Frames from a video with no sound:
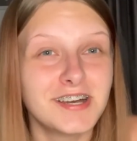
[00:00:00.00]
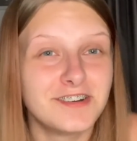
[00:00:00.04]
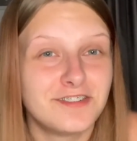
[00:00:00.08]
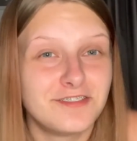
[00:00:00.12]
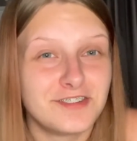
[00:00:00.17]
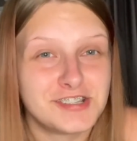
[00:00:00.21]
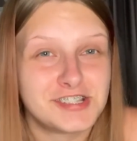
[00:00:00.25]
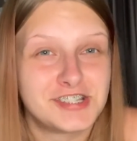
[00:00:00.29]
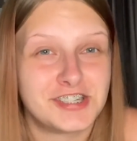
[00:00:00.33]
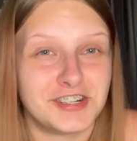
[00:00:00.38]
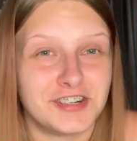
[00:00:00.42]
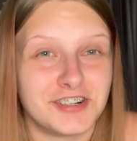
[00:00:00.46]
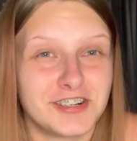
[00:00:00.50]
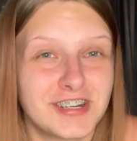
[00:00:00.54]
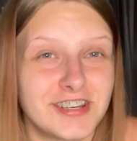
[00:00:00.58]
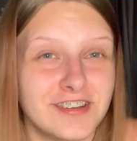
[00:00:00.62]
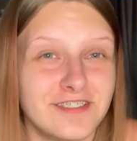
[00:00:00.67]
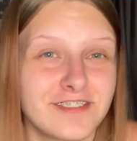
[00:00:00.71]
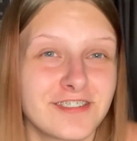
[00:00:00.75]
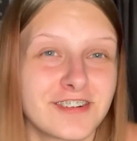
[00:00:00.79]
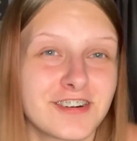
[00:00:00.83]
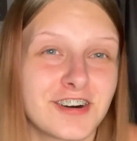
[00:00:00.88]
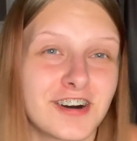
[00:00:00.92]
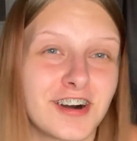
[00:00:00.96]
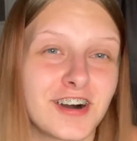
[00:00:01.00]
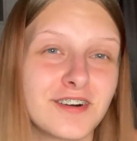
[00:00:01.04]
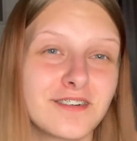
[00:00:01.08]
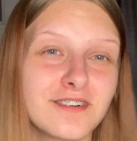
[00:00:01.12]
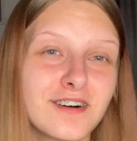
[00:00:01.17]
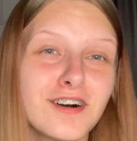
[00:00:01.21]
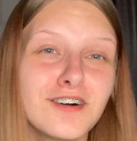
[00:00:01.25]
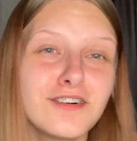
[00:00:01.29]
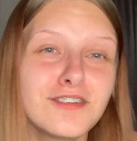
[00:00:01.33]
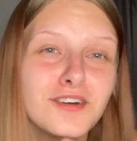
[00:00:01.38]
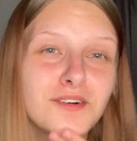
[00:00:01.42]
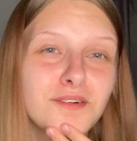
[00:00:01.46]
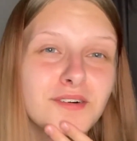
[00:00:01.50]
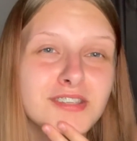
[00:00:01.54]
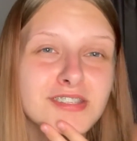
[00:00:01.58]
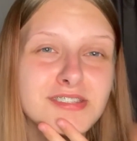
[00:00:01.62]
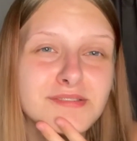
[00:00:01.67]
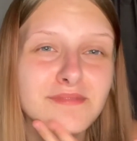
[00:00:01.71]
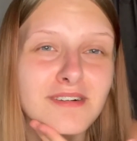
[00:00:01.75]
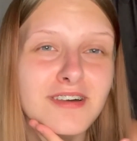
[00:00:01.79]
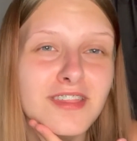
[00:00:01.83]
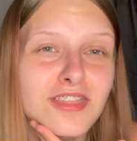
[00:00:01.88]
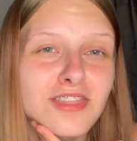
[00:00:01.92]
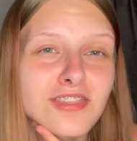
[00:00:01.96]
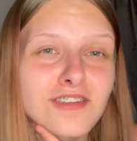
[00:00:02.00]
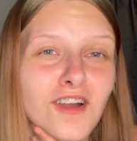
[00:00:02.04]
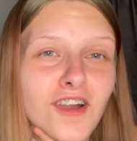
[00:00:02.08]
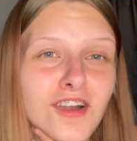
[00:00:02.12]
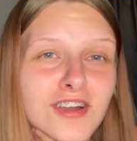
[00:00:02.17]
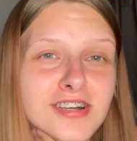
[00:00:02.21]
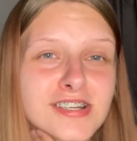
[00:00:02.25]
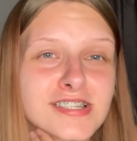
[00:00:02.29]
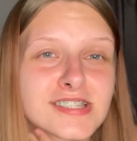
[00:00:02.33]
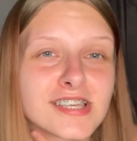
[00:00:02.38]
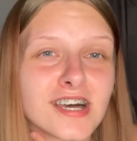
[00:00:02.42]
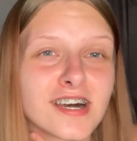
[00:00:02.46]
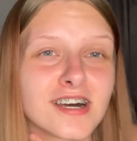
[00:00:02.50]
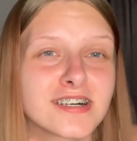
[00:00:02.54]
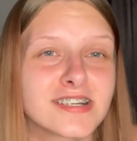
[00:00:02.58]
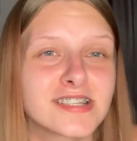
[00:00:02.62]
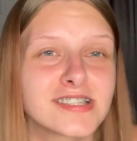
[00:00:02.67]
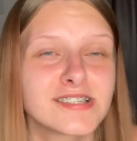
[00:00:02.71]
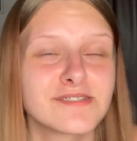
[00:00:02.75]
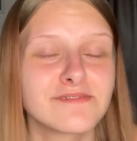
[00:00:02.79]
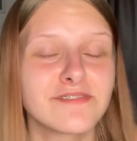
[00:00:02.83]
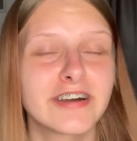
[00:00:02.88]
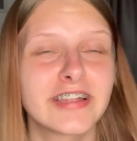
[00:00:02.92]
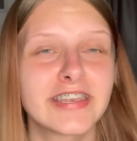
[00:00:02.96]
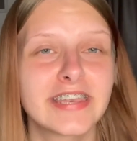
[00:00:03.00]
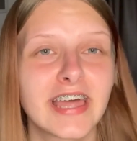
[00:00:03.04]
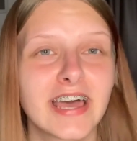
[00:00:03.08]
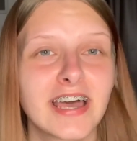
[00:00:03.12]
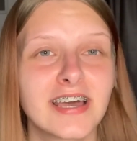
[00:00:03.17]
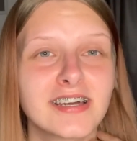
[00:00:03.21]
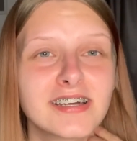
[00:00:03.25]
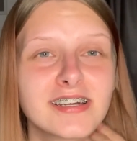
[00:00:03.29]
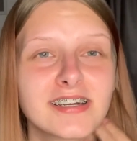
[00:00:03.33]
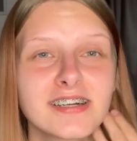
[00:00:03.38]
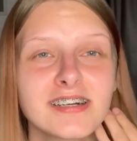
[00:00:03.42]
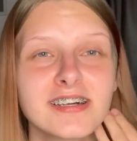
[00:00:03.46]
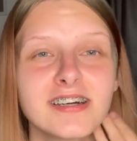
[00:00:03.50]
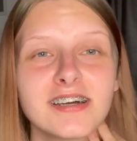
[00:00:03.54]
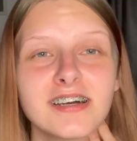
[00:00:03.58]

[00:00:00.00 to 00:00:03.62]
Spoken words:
been talking for quite a while. No wonder my throat is hurting, my neck.